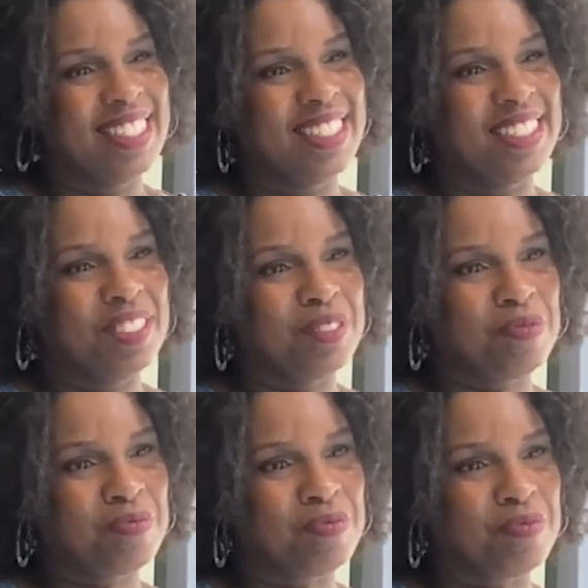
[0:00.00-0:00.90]
Oh my gosh.
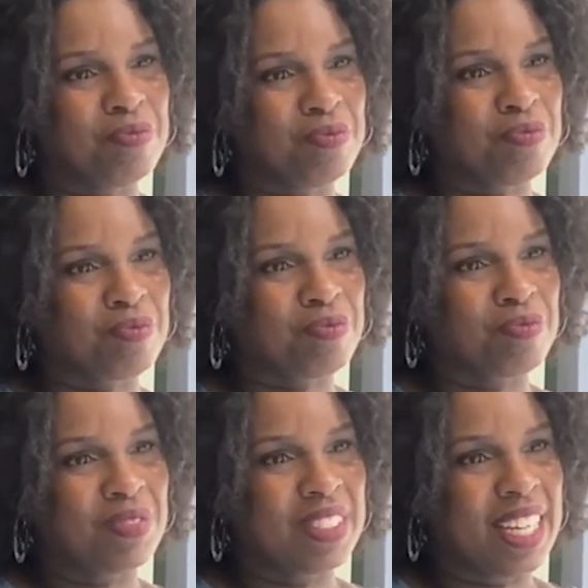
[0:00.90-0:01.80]
Yes, I will be.
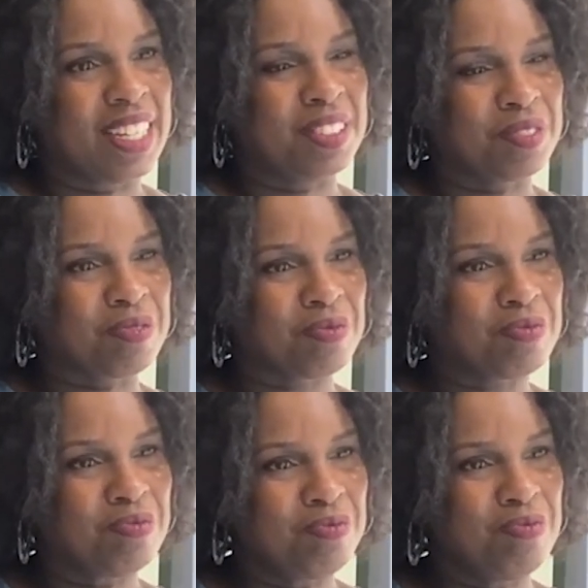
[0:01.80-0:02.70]
I yeah. will be coming
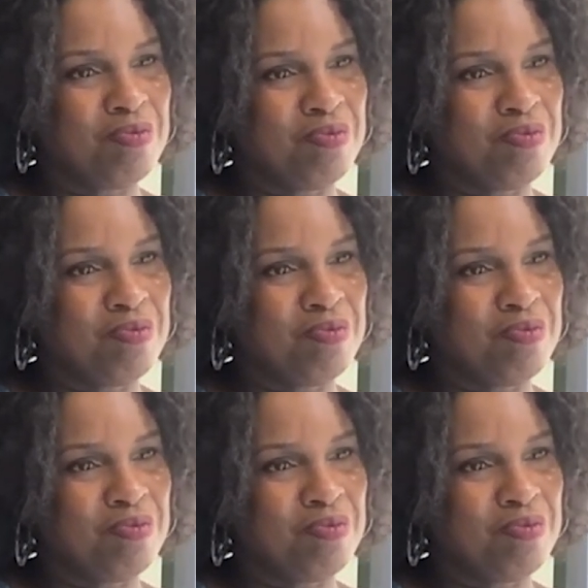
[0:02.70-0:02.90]
soon.